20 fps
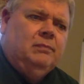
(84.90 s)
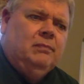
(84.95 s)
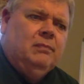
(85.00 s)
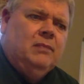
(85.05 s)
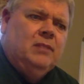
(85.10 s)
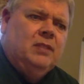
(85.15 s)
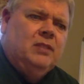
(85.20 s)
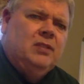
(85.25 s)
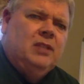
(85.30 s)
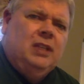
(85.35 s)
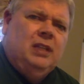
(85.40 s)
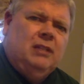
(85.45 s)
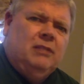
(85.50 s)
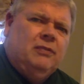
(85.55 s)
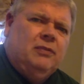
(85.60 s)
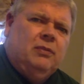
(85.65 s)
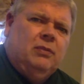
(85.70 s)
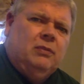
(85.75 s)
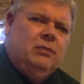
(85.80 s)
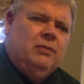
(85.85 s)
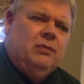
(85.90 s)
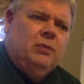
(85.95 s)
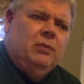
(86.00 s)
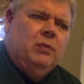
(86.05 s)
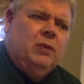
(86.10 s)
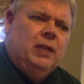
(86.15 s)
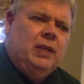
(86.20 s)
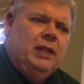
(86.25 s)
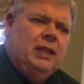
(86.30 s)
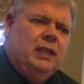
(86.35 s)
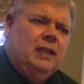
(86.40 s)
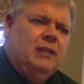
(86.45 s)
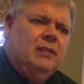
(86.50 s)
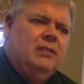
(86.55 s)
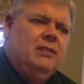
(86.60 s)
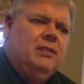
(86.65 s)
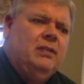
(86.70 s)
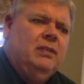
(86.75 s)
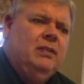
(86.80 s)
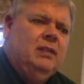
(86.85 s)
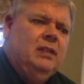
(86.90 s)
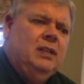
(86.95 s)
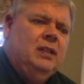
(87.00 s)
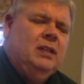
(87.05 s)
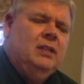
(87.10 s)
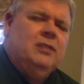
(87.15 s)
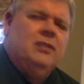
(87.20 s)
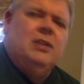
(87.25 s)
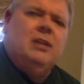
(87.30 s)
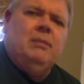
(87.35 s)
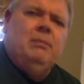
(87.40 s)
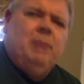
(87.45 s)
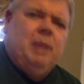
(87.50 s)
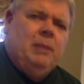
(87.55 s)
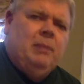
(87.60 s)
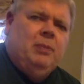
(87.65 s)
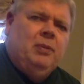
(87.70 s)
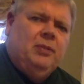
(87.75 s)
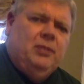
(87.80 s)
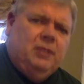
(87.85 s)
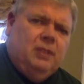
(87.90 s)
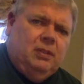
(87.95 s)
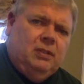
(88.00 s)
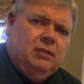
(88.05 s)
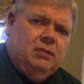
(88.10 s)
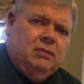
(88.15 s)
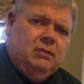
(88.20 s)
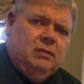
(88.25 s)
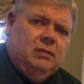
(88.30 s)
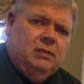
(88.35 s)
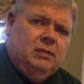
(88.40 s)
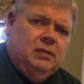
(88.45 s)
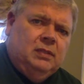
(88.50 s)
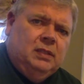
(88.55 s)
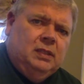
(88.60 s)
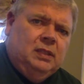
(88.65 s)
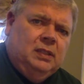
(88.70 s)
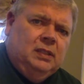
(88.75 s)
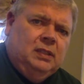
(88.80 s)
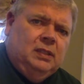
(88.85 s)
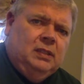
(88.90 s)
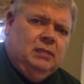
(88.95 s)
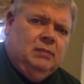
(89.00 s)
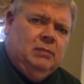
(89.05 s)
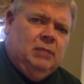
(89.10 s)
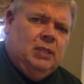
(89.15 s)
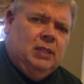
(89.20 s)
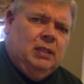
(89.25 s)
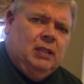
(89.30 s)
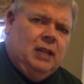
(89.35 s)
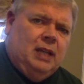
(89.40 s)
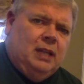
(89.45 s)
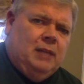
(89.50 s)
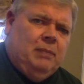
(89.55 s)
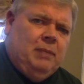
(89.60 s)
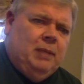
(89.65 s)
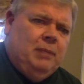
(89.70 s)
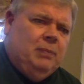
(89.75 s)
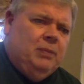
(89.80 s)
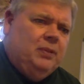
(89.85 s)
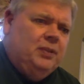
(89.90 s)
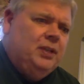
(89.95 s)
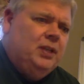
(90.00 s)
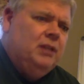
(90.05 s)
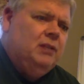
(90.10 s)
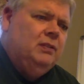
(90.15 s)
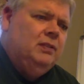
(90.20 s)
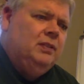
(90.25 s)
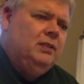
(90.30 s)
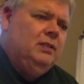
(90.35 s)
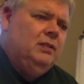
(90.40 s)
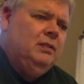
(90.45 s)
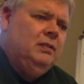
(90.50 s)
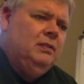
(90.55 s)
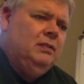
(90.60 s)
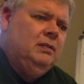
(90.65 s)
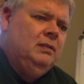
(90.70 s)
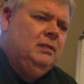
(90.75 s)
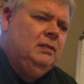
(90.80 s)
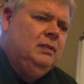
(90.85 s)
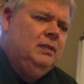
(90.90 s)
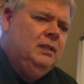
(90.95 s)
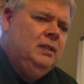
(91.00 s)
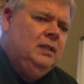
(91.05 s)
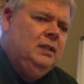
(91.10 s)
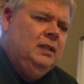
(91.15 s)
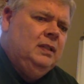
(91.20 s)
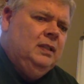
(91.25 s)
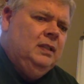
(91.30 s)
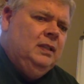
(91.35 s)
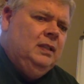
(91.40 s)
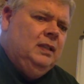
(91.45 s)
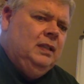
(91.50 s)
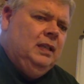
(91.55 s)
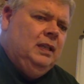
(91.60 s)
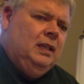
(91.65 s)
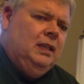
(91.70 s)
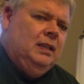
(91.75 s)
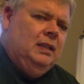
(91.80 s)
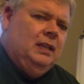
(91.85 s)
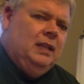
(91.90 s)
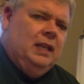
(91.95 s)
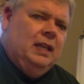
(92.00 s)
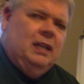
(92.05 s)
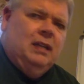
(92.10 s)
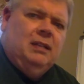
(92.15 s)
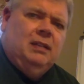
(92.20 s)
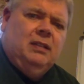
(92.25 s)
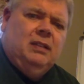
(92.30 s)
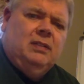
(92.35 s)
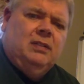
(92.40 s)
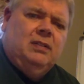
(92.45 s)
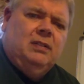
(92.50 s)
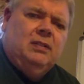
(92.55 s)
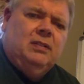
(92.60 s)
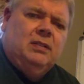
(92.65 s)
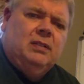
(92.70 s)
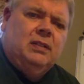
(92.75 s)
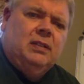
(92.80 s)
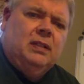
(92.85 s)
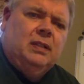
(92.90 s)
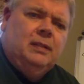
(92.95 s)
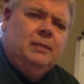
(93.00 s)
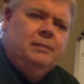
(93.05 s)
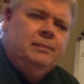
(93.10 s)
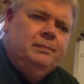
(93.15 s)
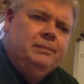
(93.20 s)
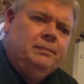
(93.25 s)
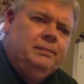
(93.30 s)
see it for what it is. Some people do, but a lot of people don't. And again, I'm